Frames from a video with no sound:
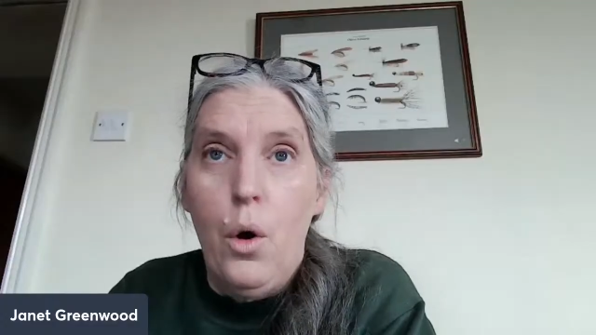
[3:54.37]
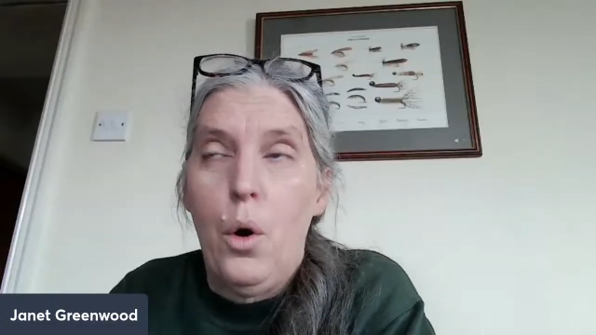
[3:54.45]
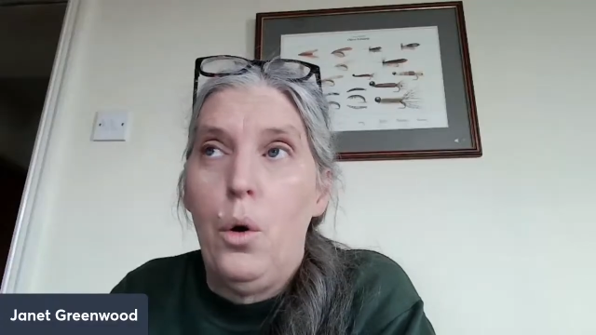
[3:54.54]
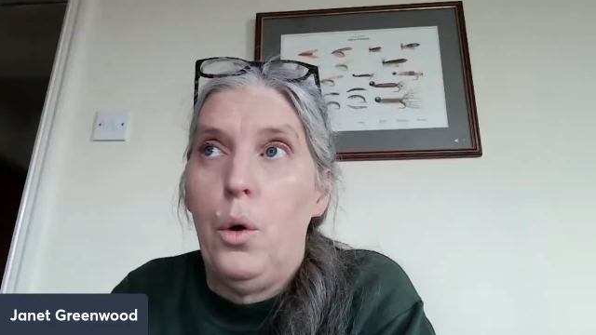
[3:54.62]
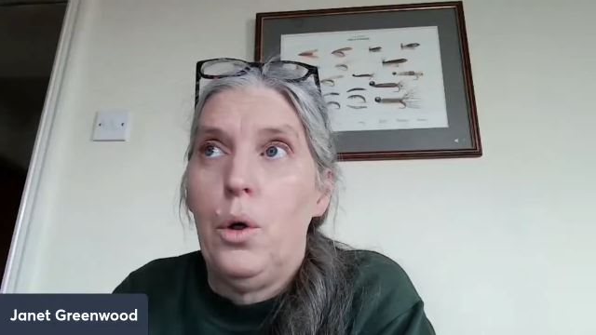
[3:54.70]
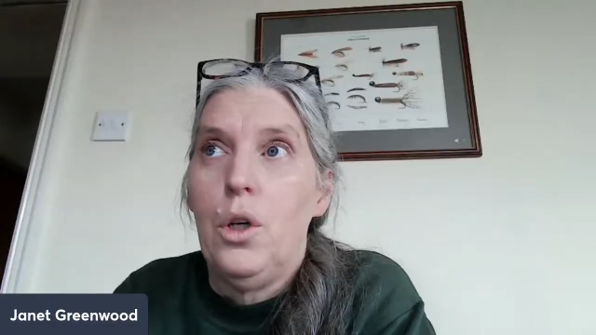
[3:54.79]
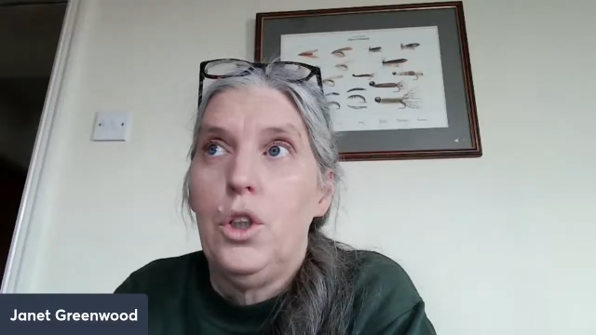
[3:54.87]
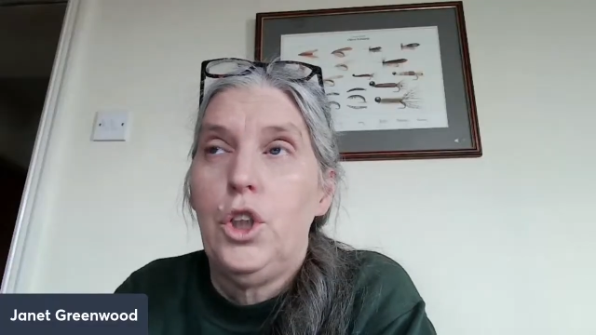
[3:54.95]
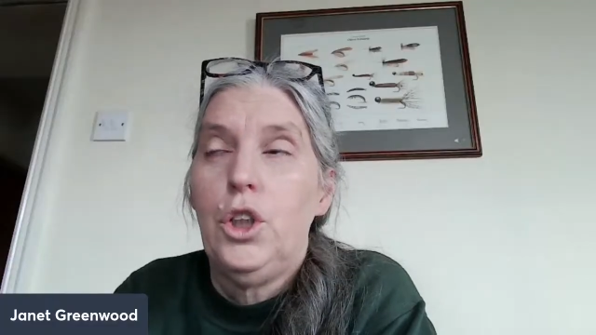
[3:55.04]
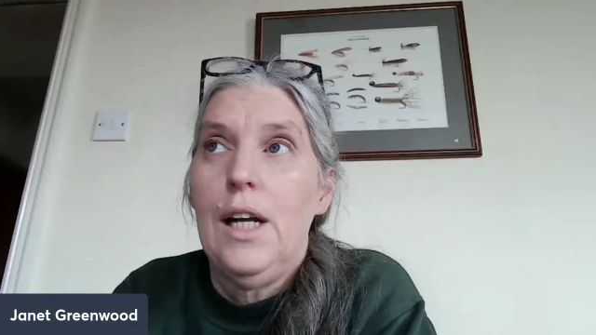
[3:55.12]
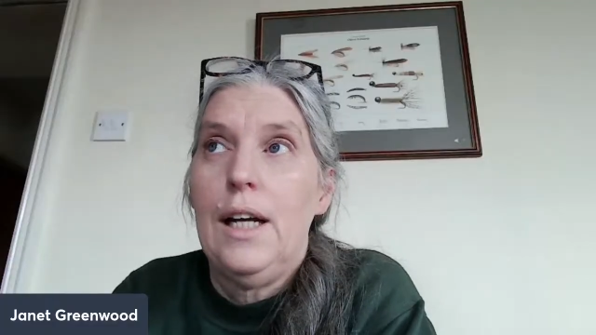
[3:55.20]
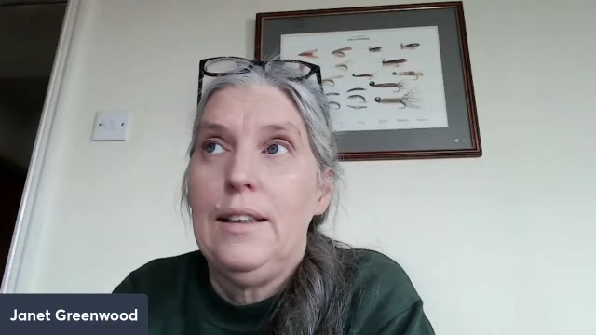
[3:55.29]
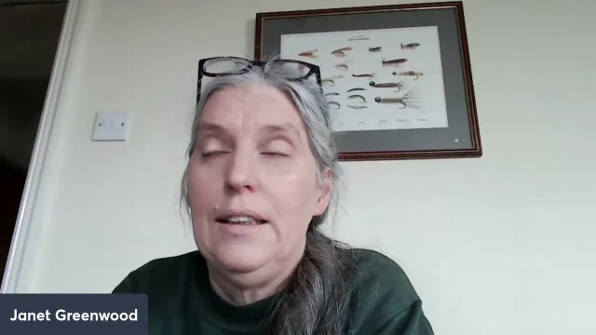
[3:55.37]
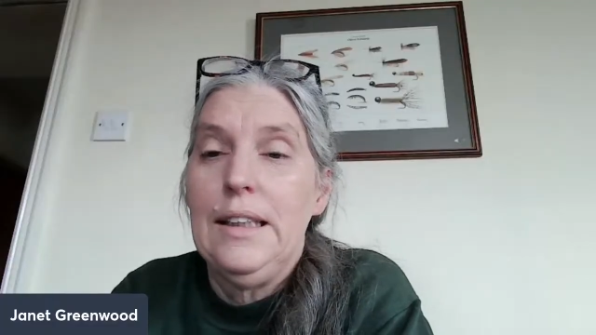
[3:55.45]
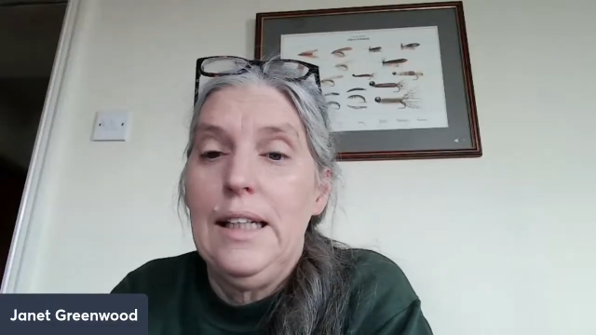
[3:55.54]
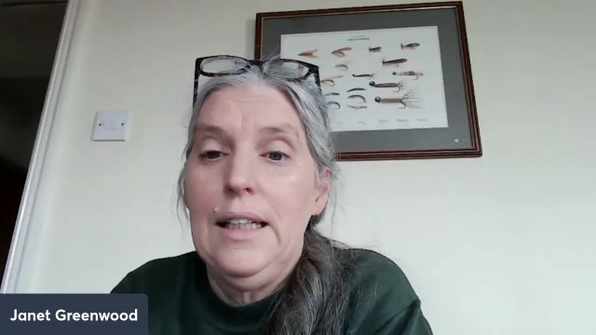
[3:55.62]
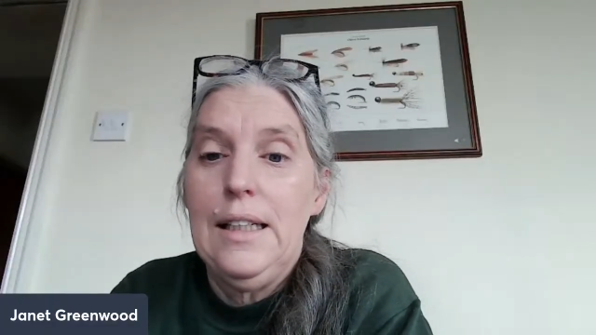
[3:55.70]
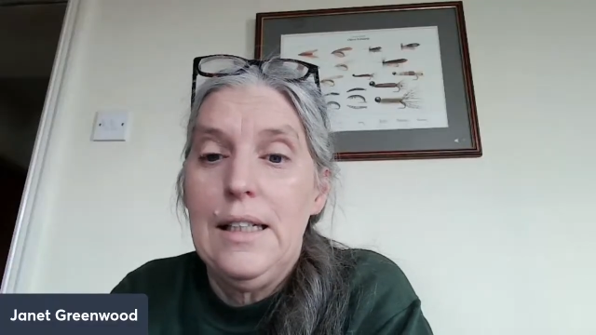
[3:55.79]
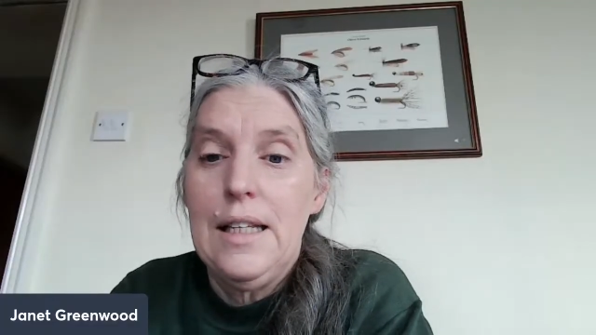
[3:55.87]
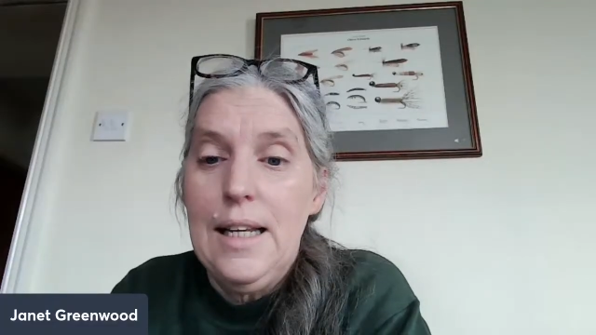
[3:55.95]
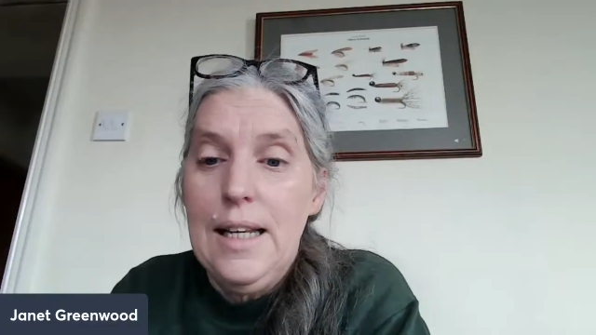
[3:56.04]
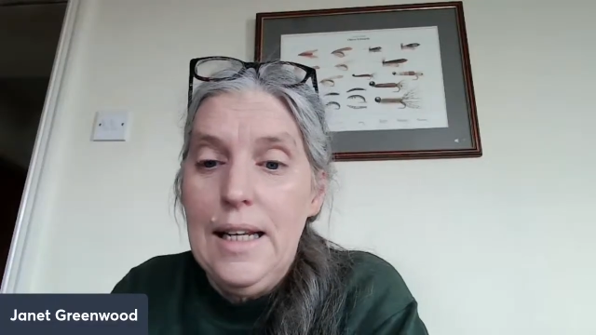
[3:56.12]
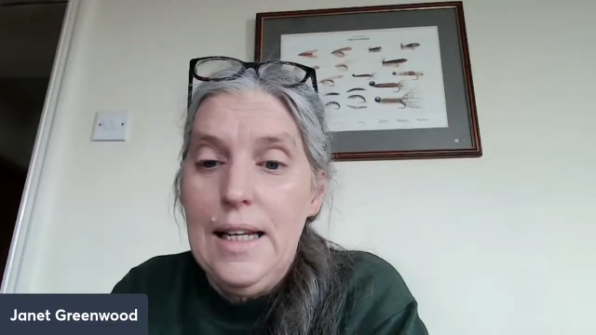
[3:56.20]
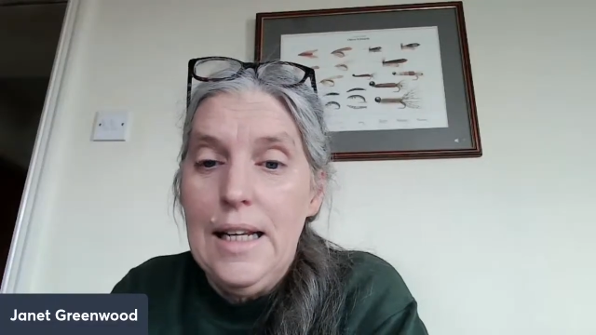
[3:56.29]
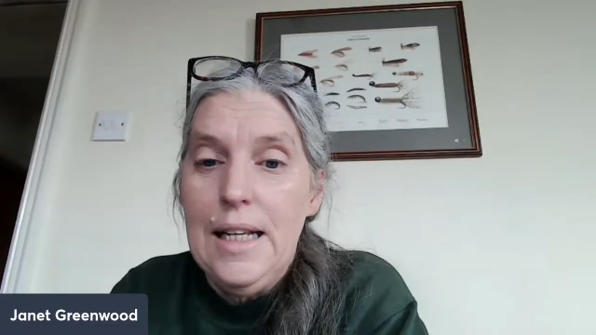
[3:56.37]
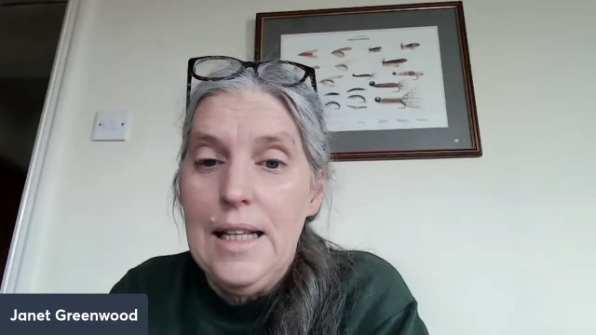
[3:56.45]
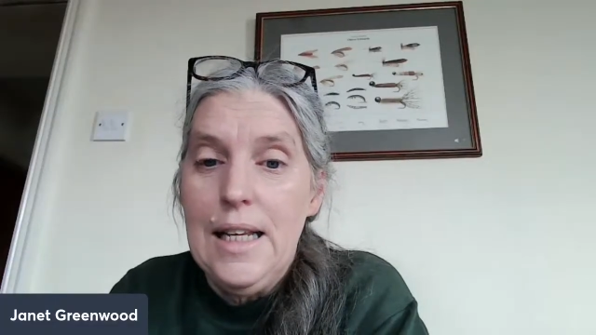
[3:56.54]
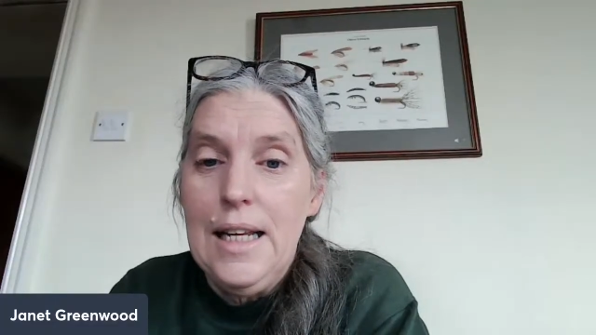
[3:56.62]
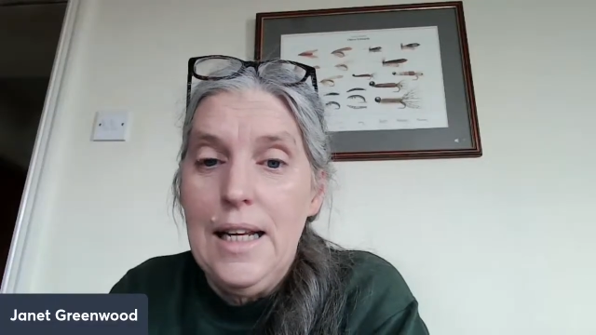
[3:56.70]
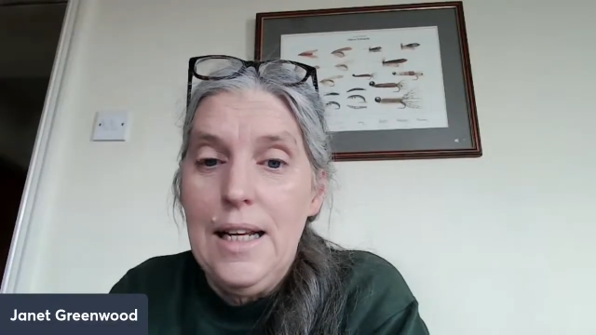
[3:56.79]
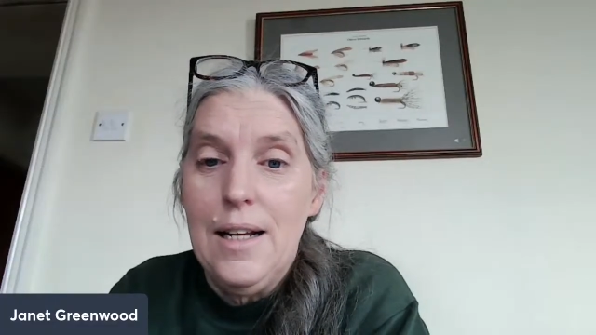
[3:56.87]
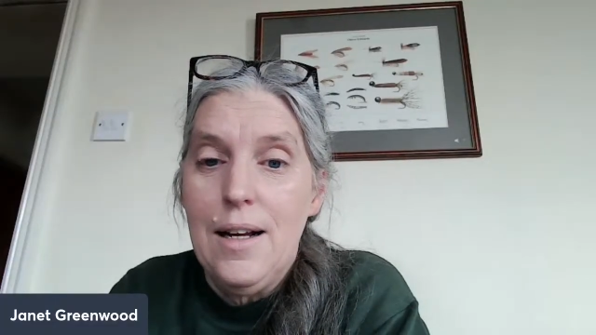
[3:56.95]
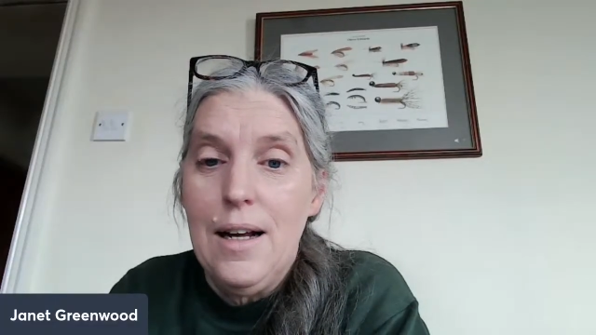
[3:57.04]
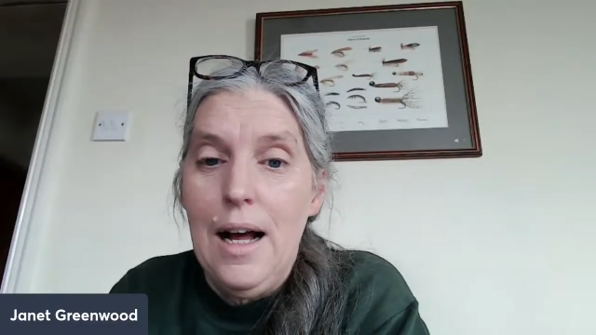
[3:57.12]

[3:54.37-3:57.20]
or should I say the